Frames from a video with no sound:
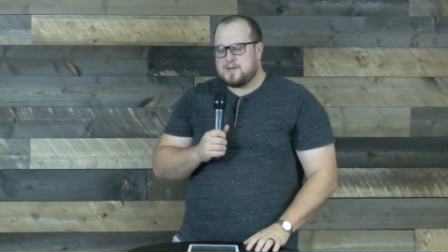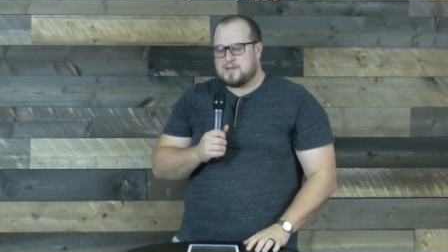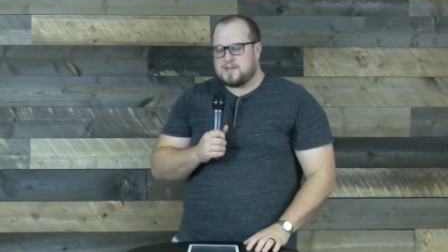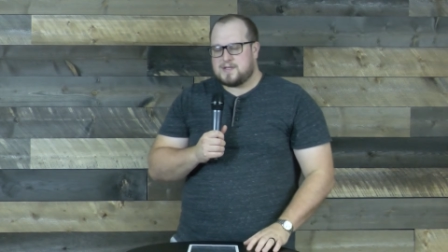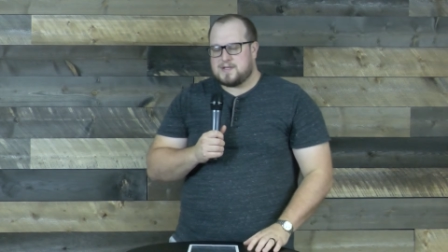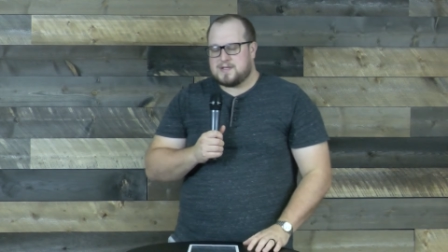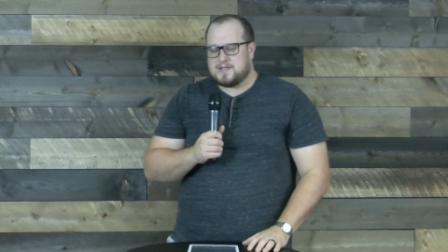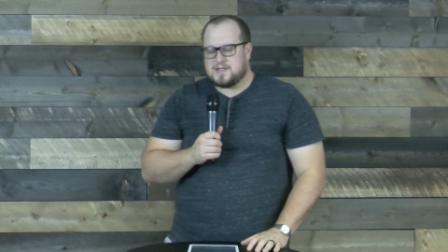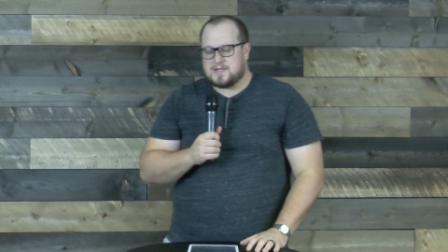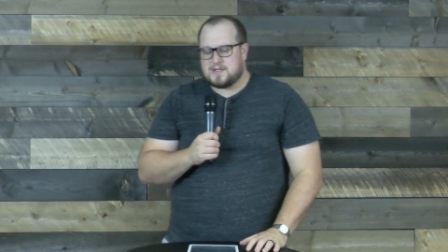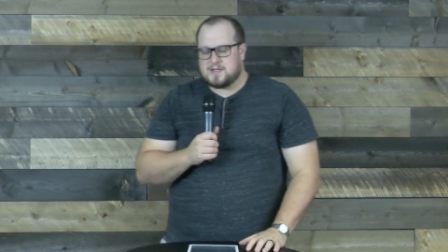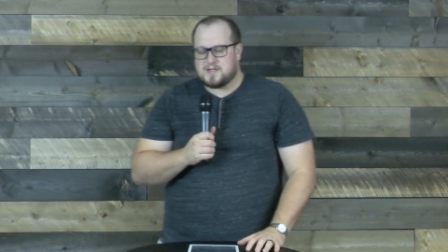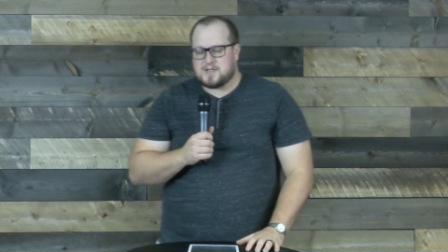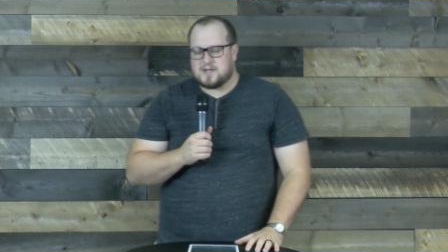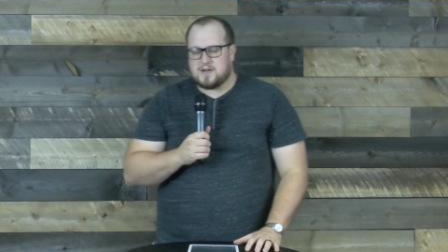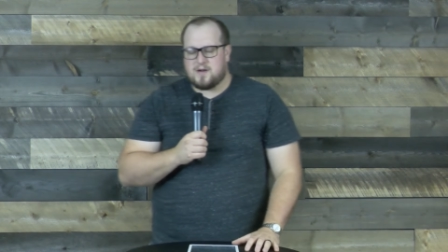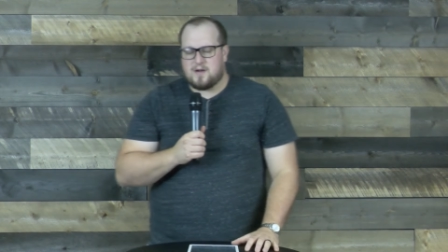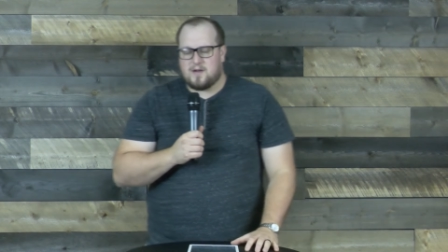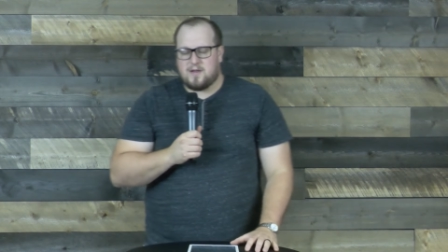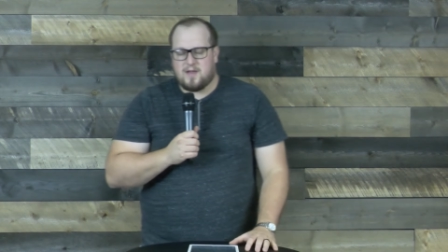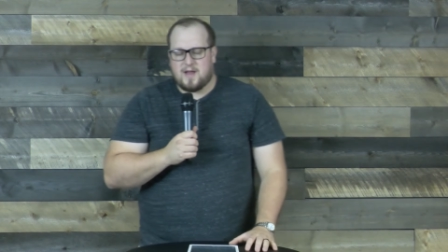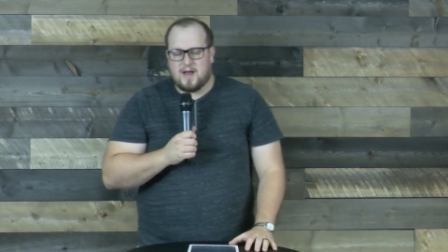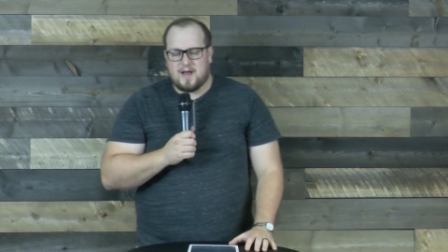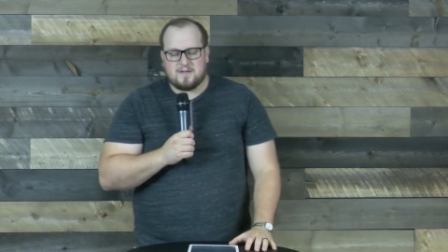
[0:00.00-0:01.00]
seasons in
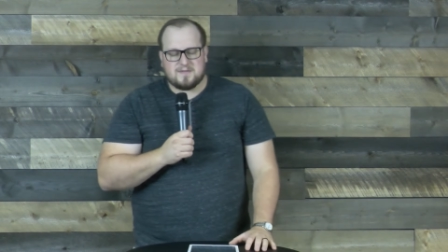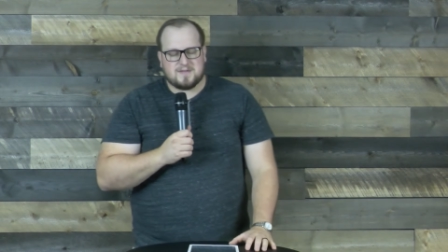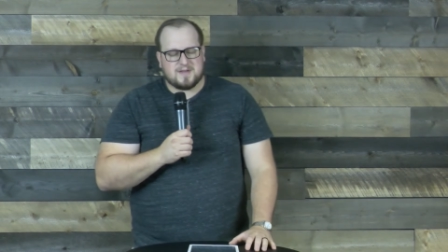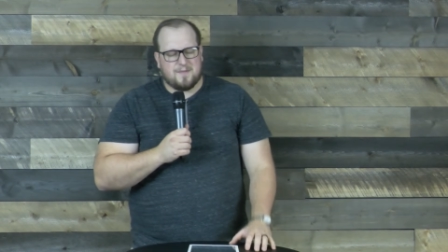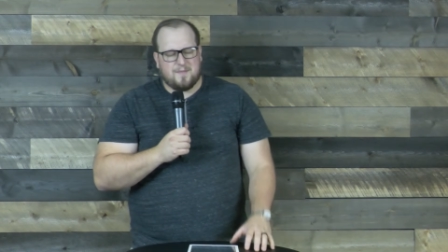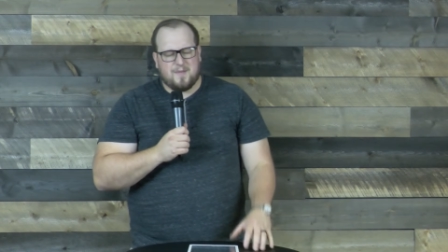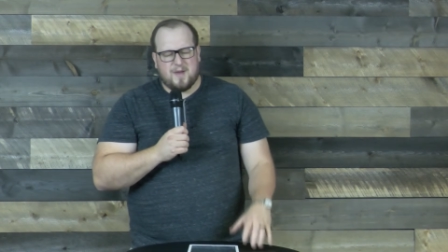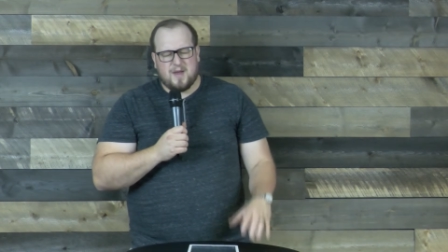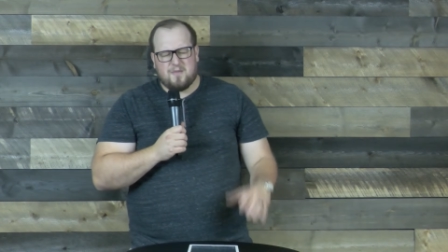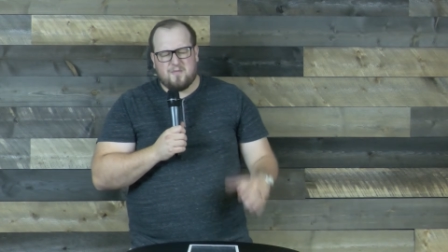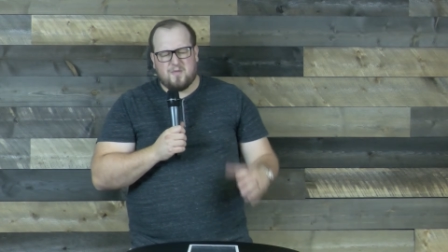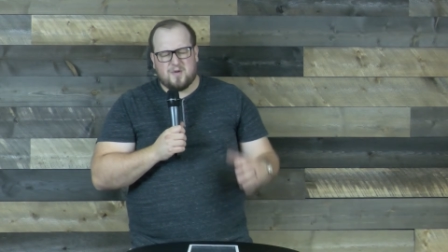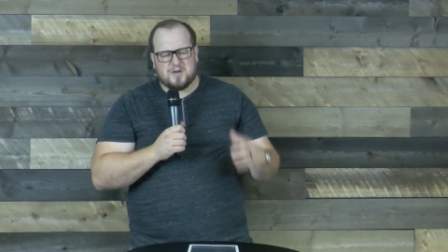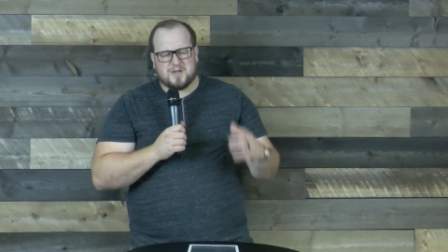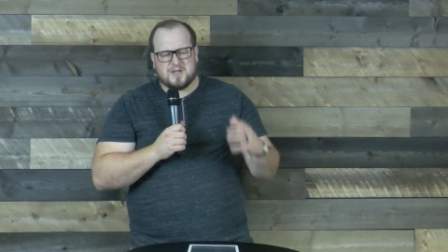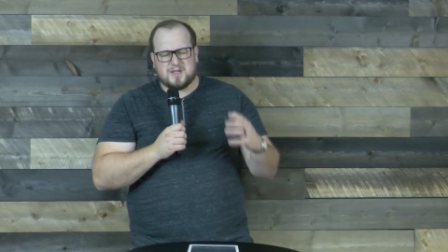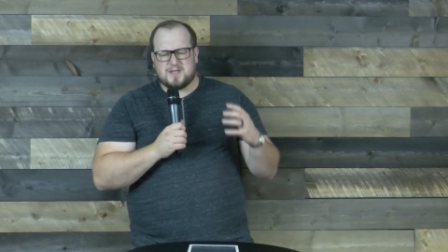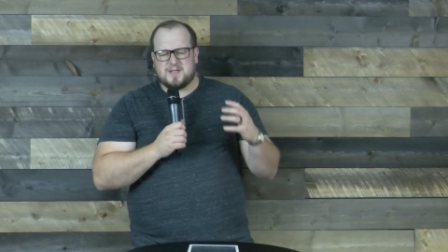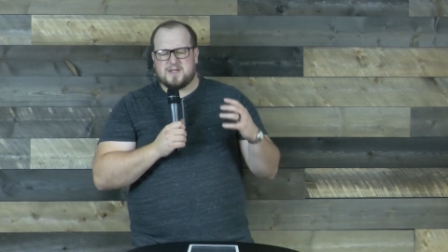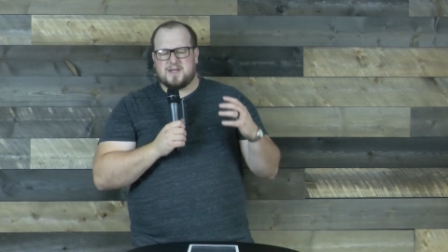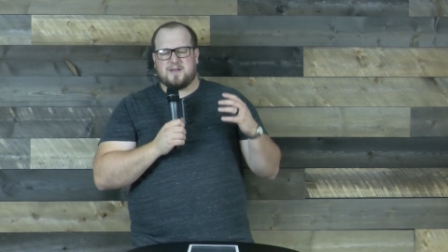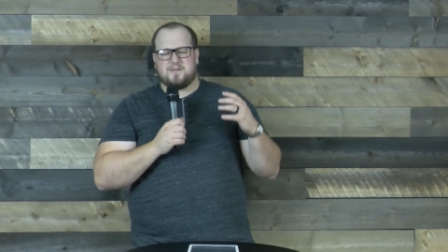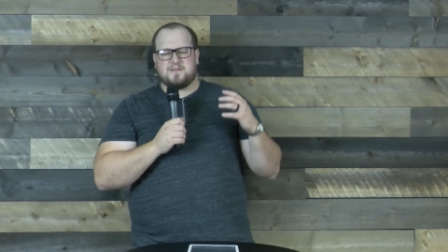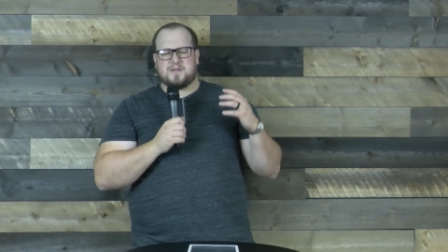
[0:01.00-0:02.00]
our lives that, man, we're
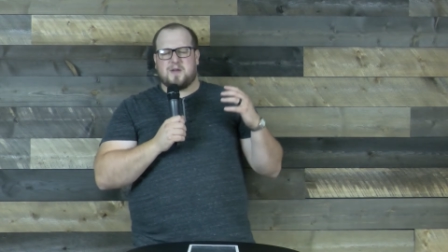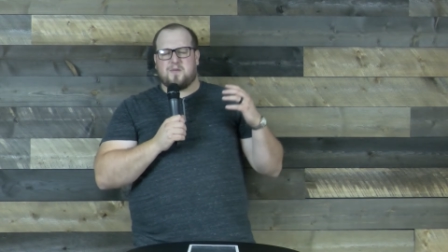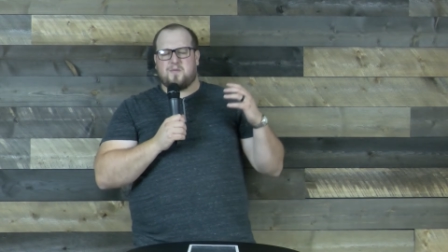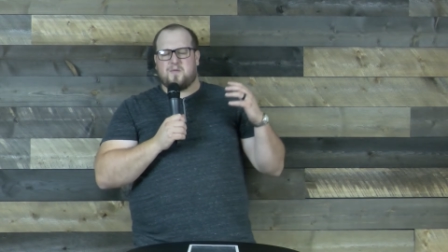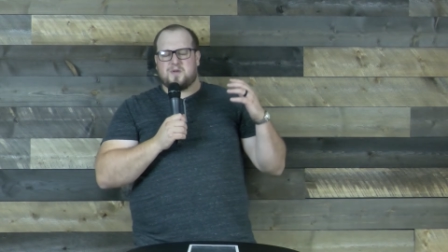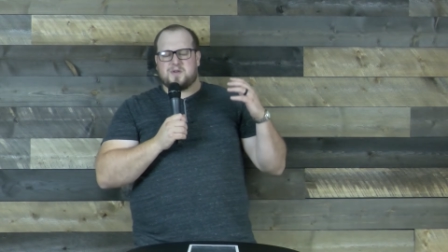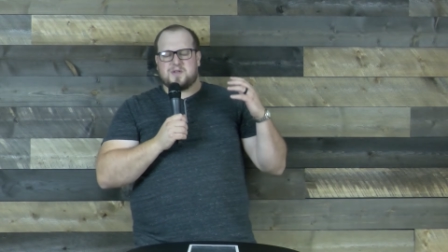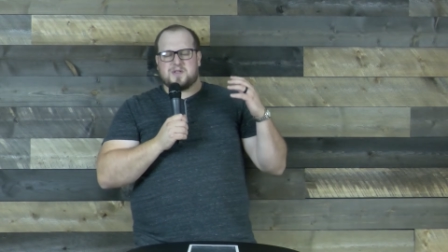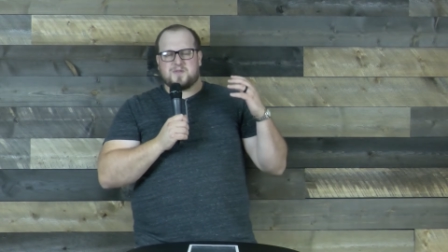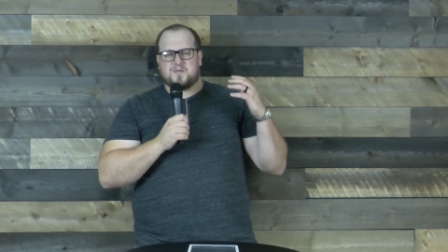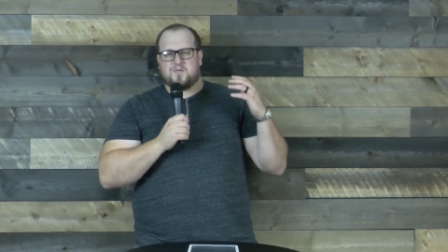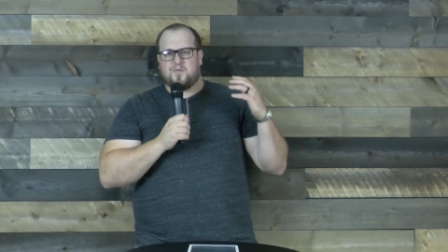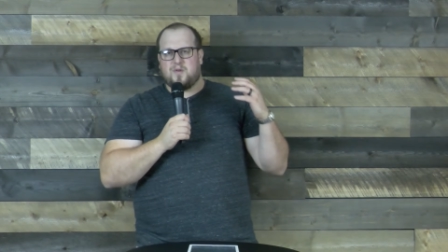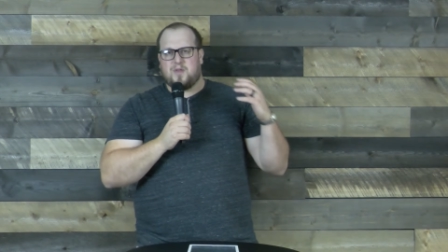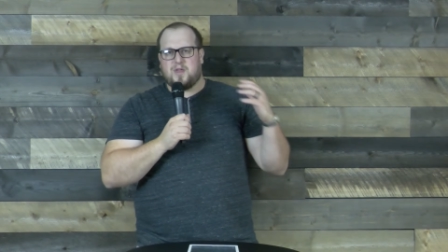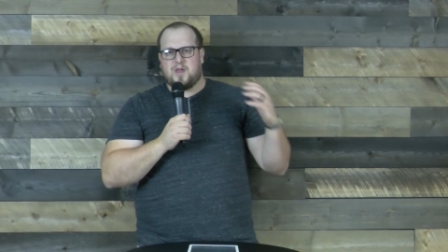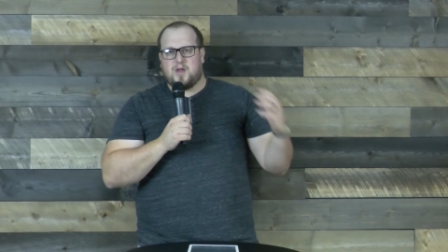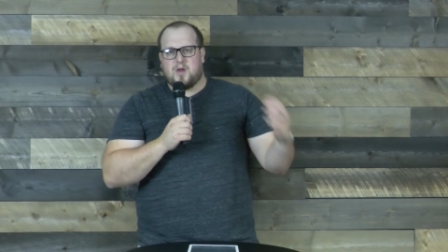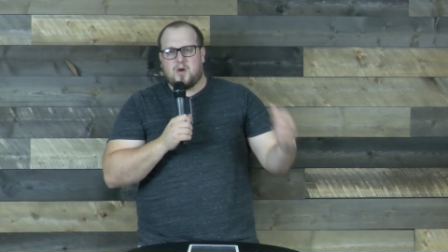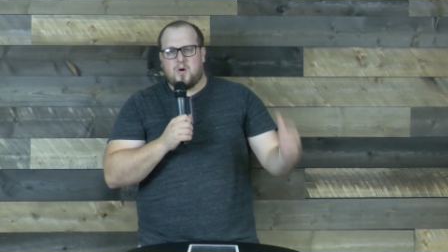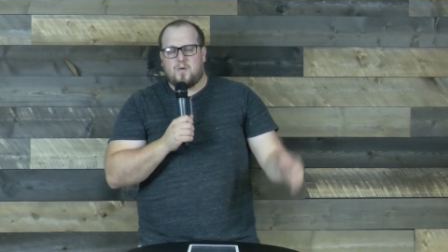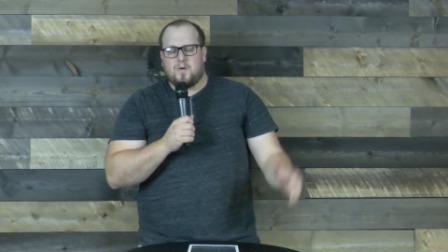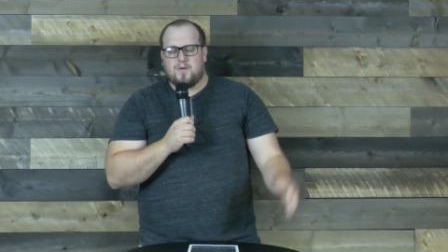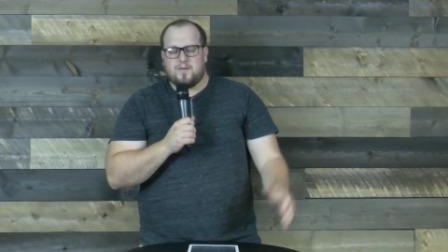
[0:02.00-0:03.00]
just, seems like we're just really
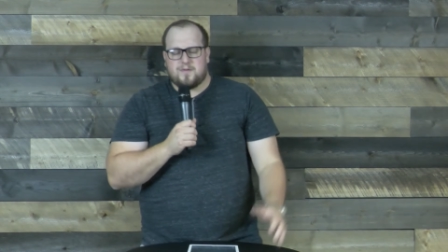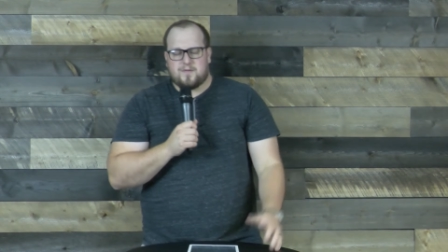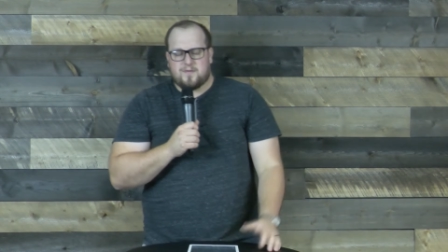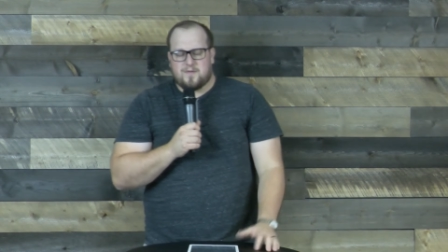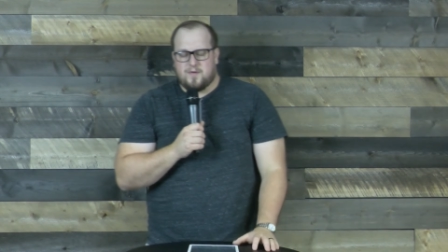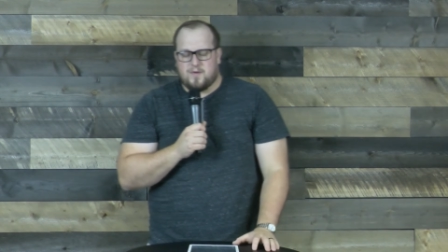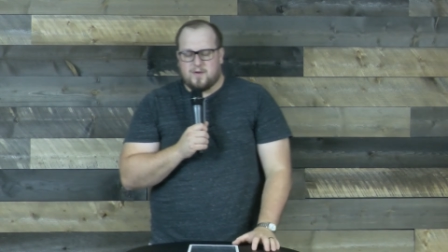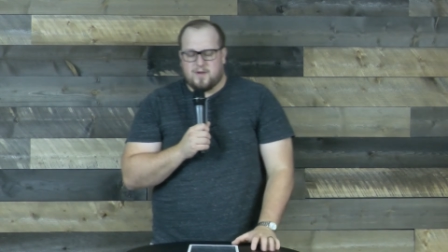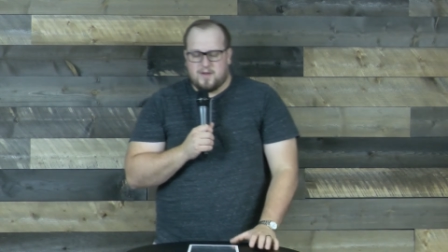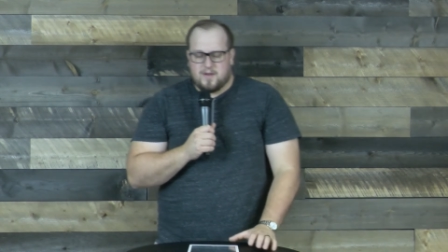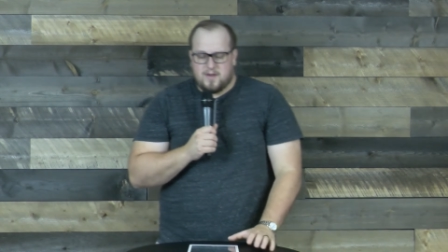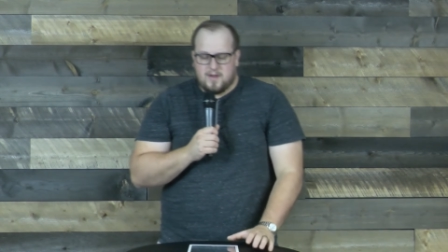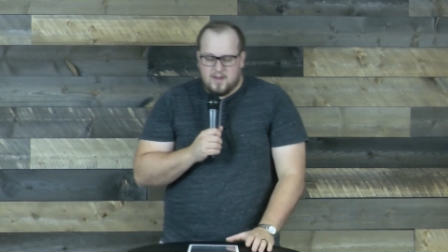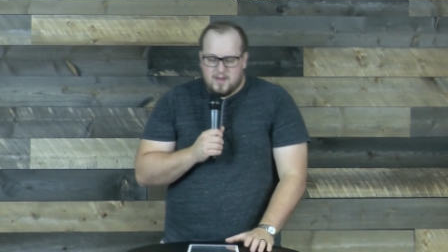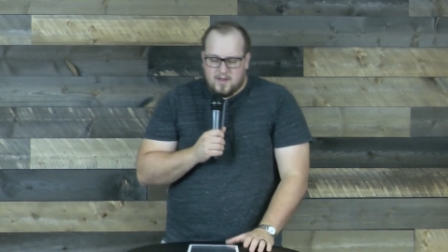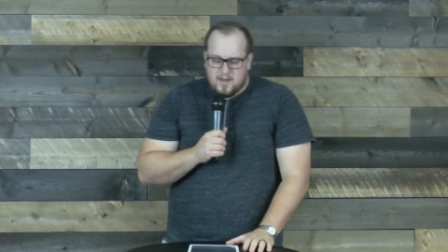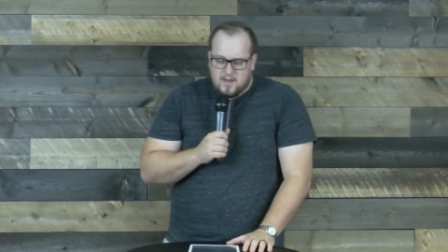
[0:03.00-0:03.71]
going through it.